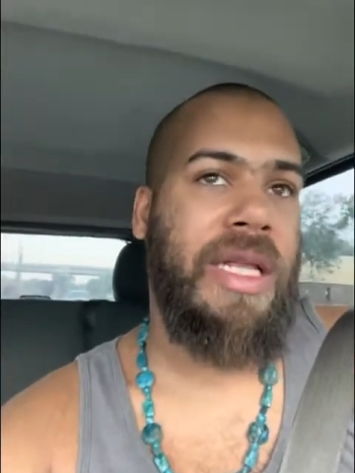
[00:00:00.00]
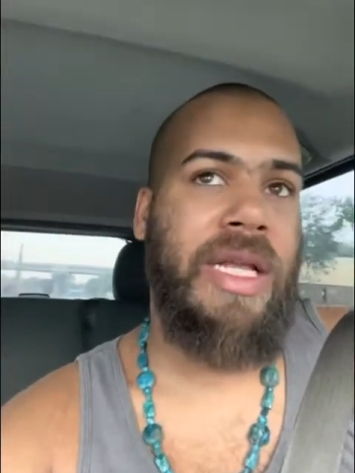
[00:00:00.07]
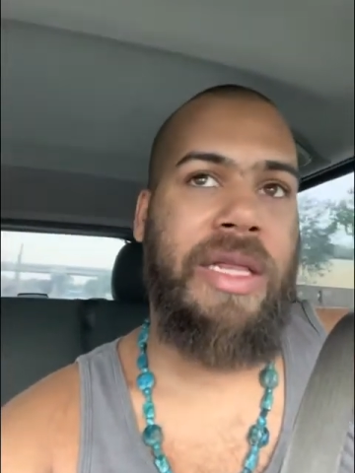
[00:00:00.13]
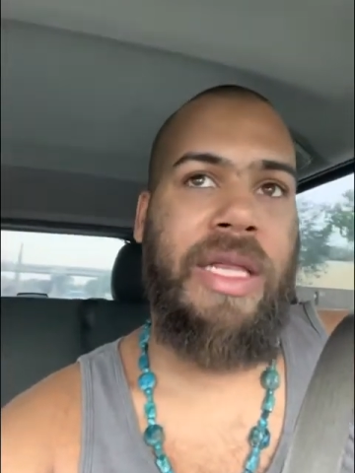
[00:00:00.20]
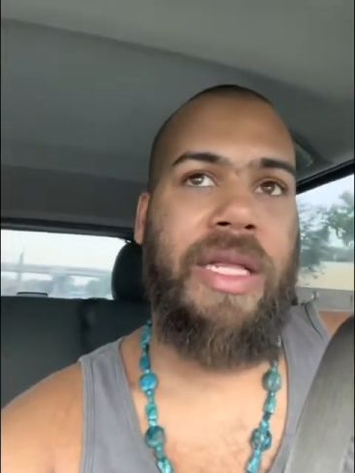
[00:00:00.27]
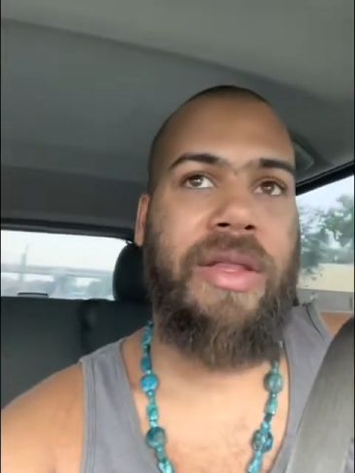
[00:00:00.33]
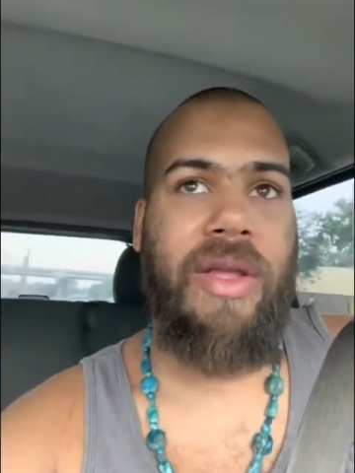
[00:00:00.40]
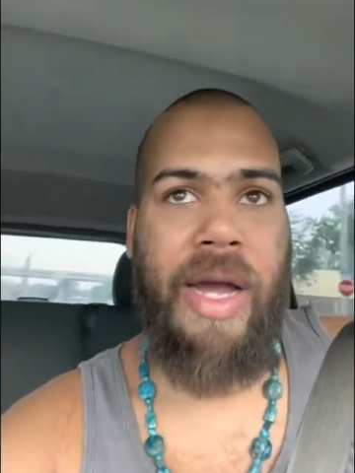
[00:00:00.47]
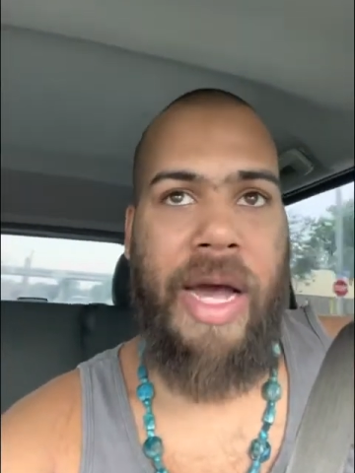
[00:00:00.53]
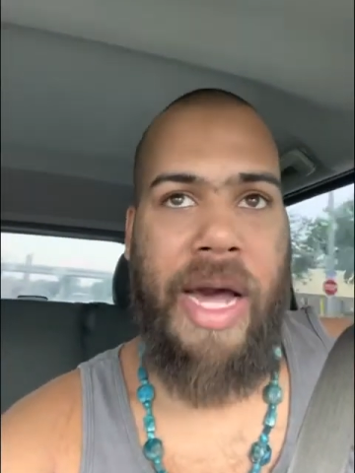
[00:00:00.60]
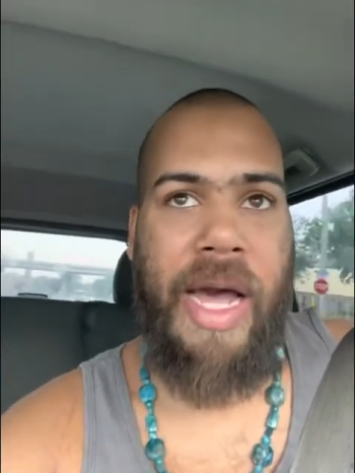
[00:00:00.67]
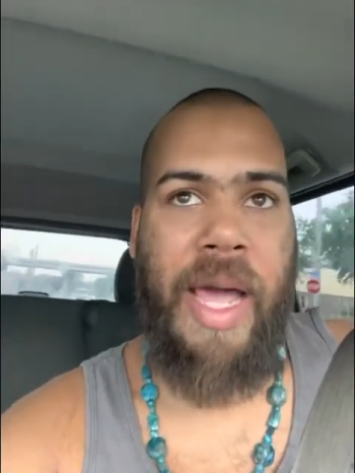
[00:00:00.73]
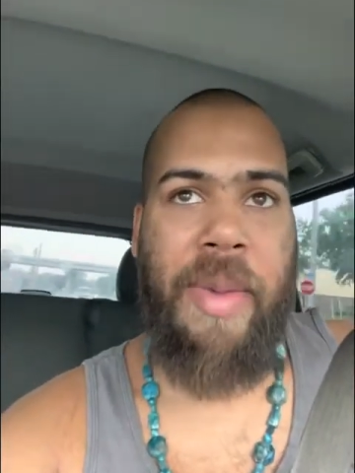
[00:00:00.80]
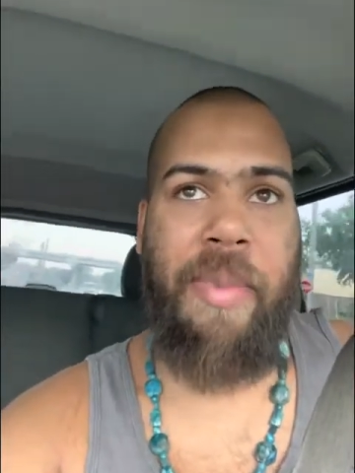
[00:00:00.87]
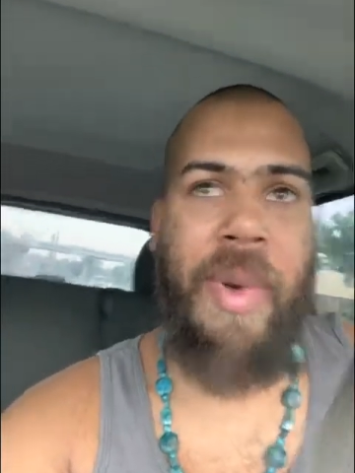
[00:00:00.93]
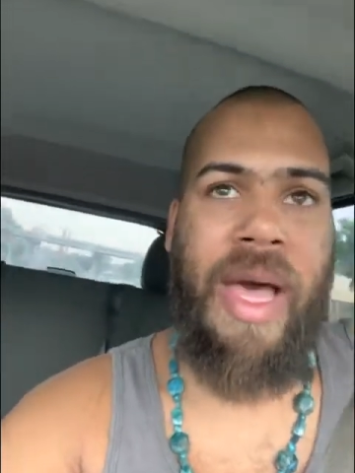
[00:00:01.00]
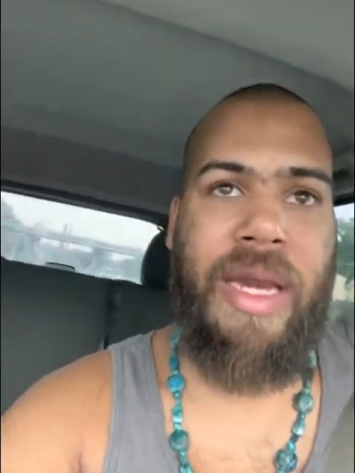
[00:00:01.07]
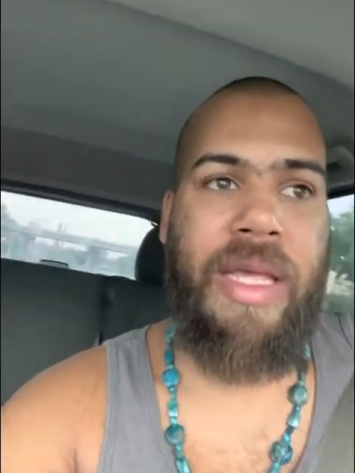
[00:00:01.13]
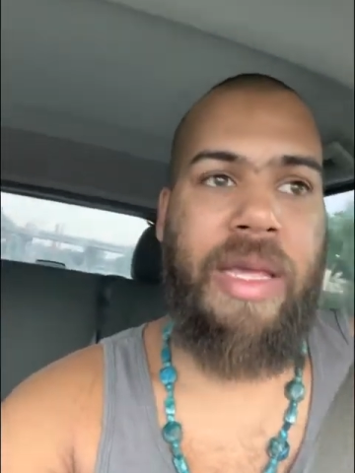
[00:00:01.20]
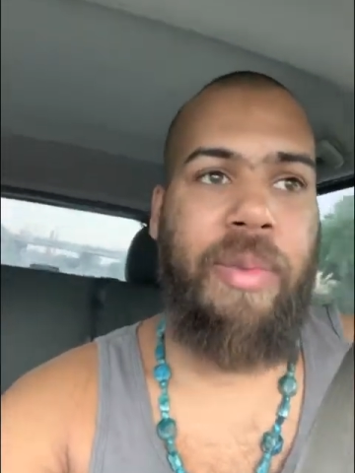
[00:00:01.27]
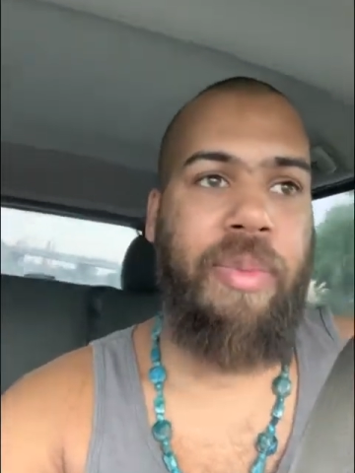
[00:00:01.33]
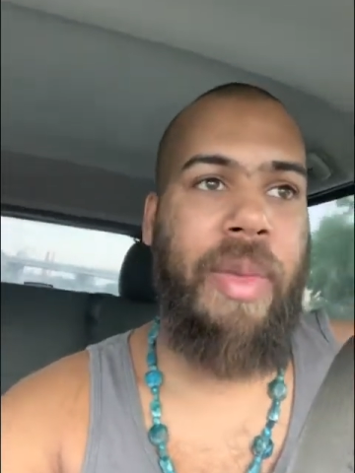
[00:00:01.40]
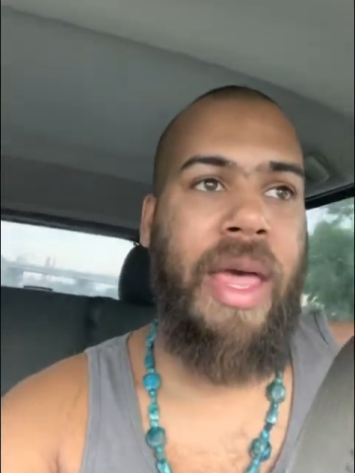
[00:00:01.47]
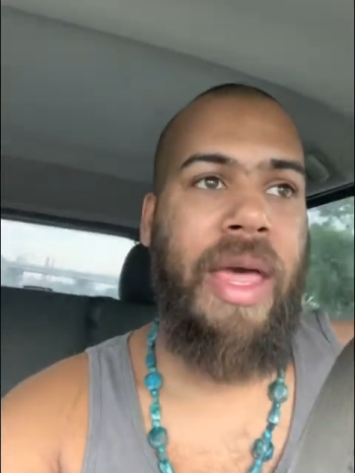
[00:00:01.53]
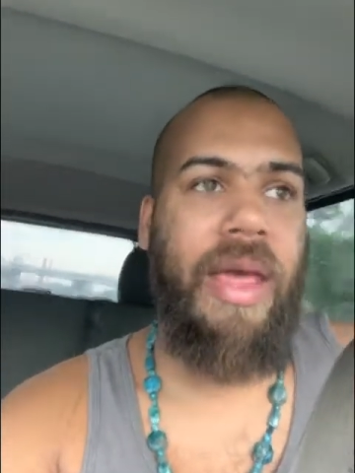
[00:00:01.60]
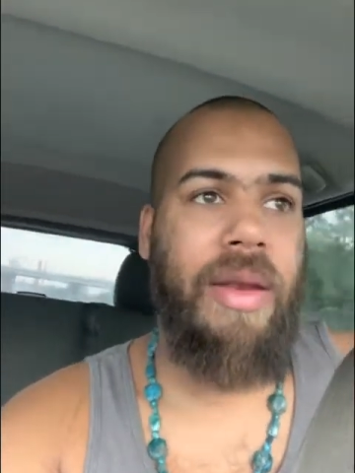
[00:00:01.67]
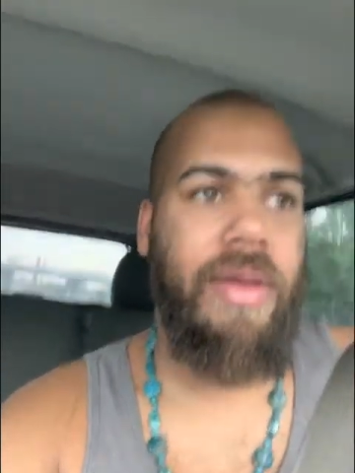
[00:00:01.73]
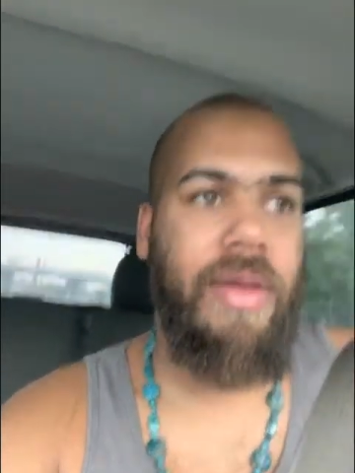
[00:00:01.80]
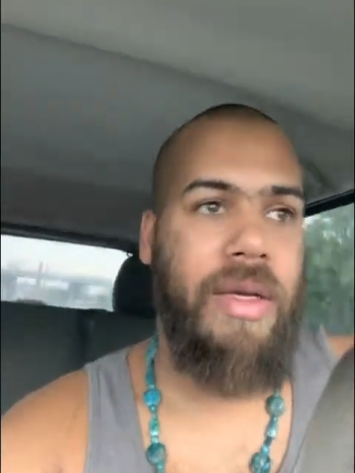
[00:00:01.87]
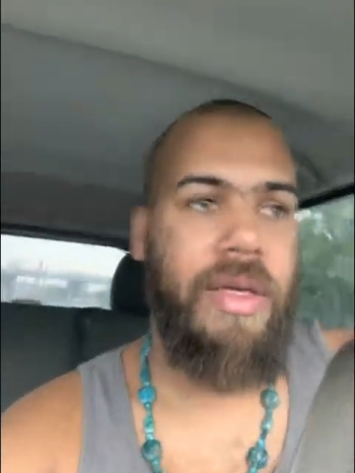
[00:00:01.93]
They think they're high and mighty and bad.
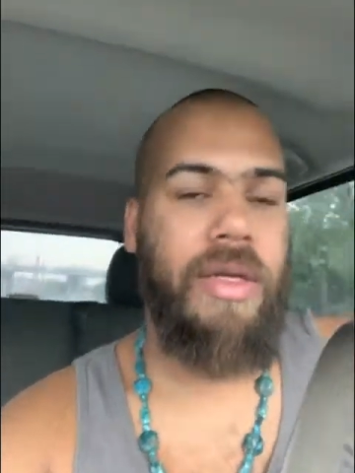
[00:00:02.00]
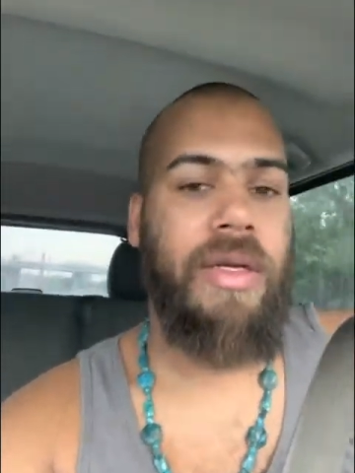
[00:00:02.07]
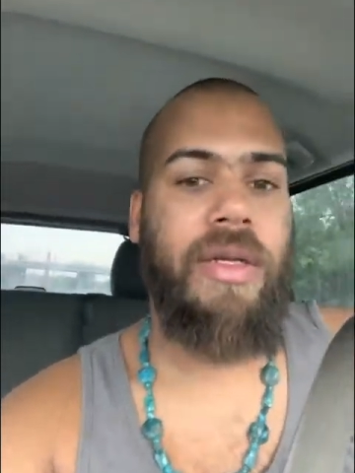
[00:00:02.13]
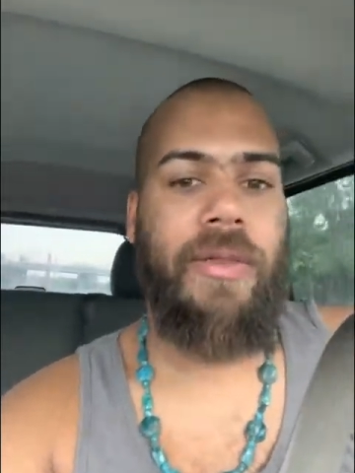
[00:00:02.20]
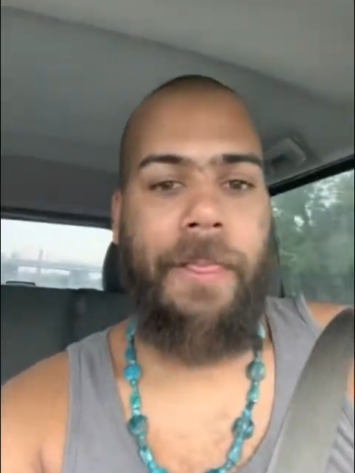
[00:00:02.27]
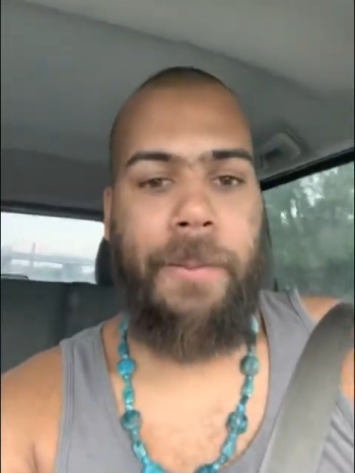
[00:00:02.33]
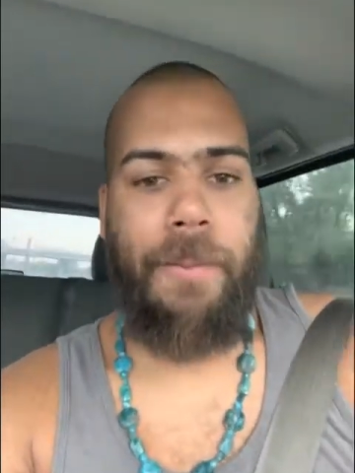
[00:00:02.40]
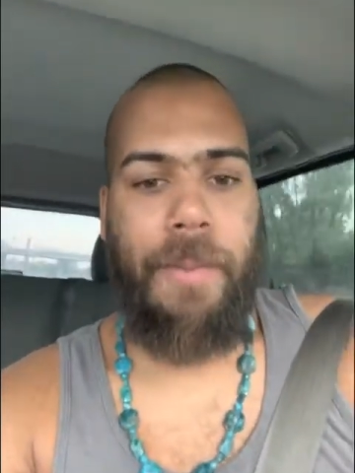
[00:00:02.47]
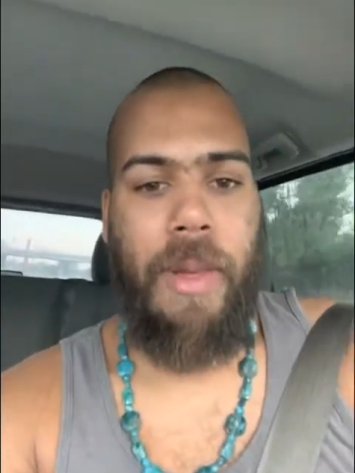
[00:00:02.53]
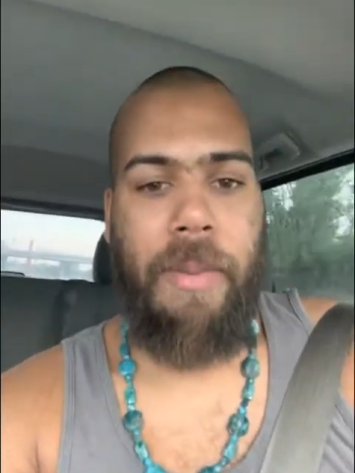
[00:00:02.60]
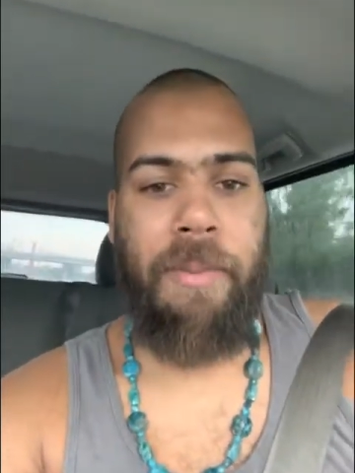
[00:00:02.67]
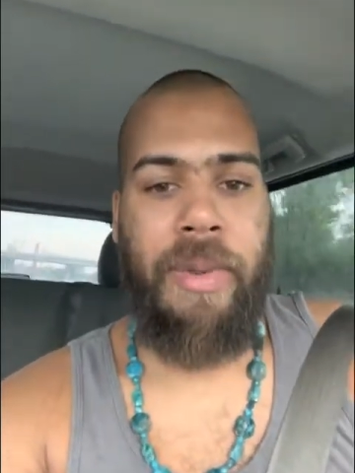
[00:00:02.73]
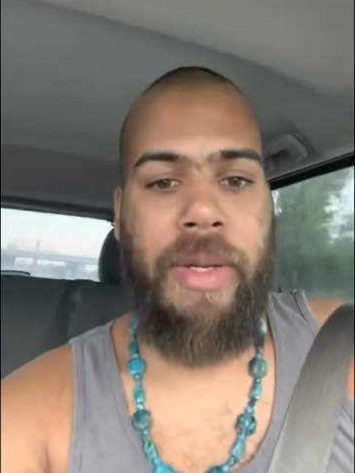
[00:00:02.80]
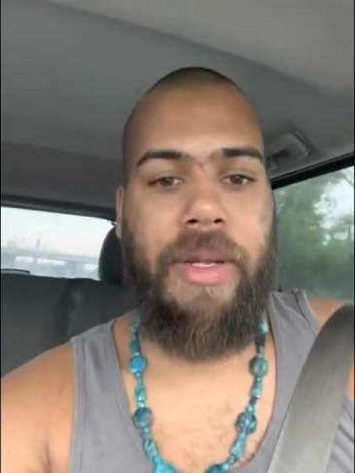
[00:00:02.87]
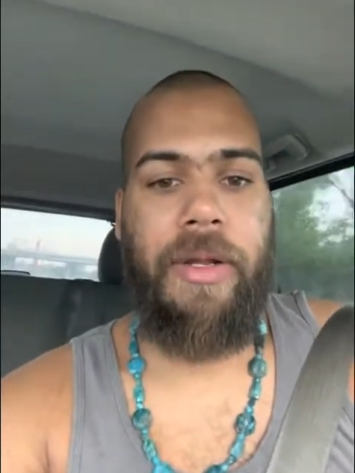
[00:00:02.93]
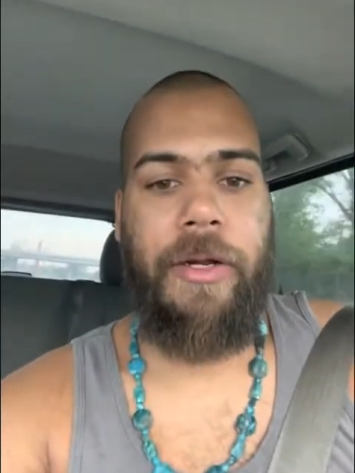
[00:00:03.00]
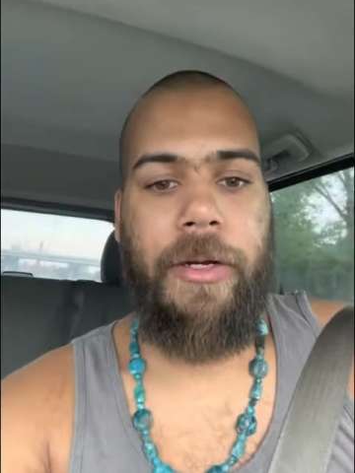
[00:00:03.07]
But